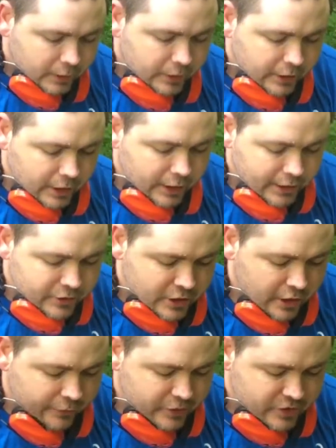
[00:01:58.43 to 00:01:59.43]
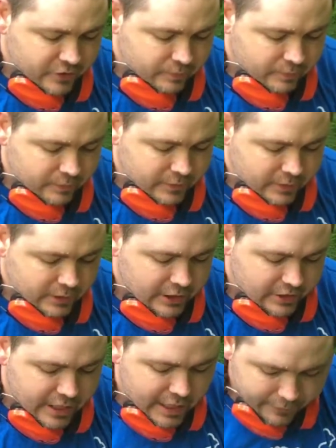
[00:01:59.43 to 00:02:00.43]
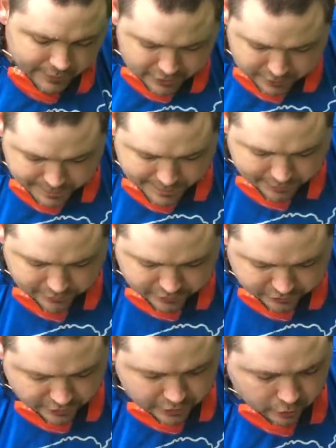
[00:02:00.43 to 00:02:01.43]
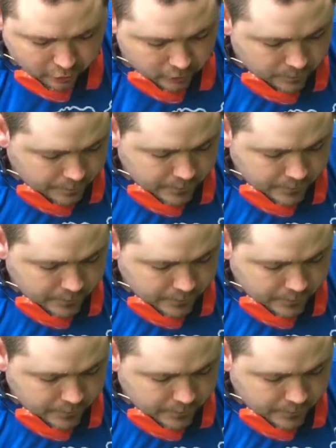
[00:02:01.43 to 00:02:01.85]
The gun itself is heavy. It's made out of steel.